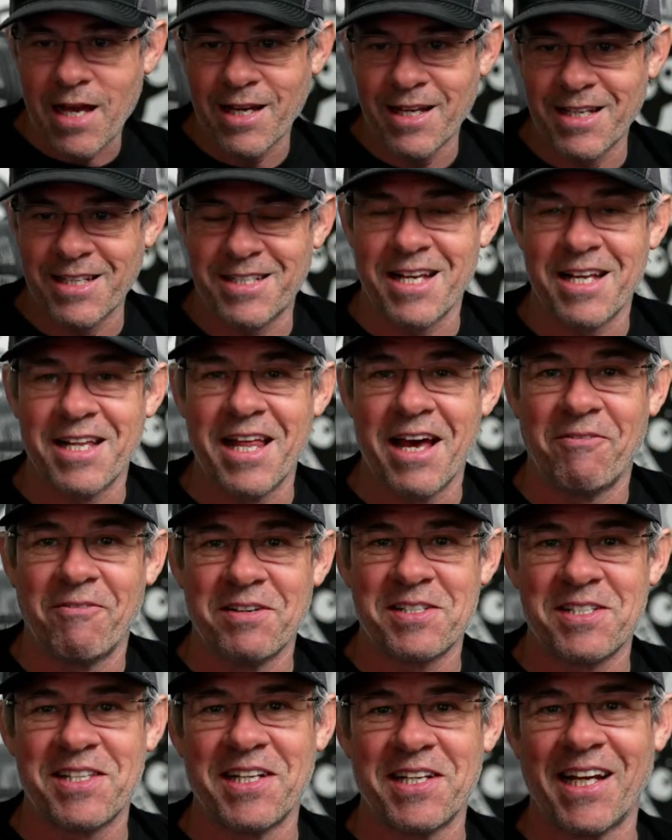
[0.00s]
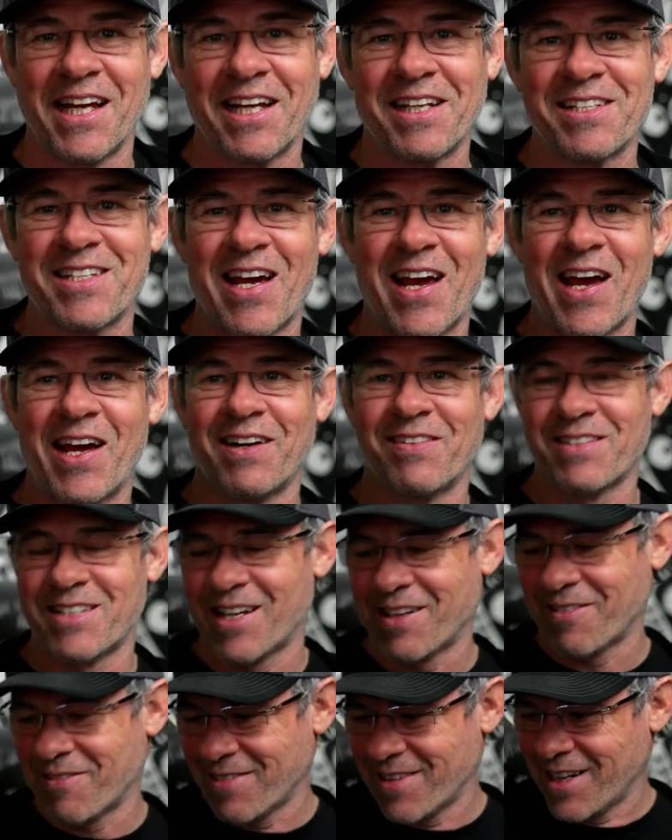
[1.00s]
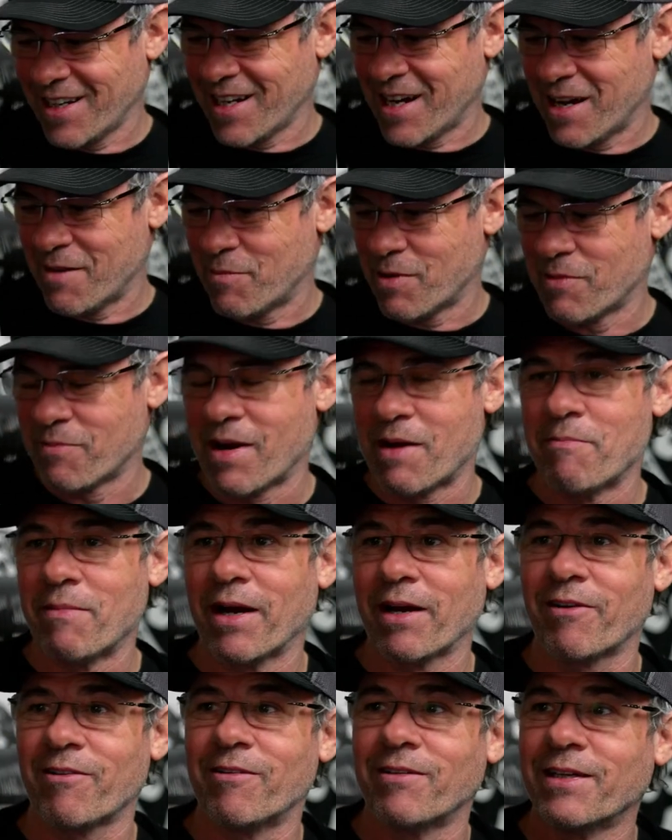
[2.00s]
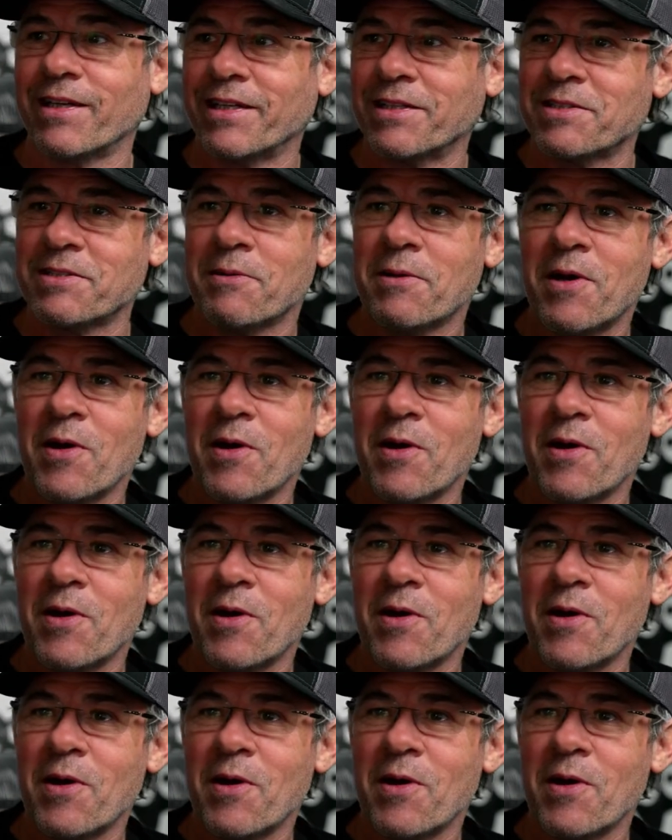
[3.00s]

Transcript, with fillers: so that was the lens I had. I was like, really? I bought my macro lens.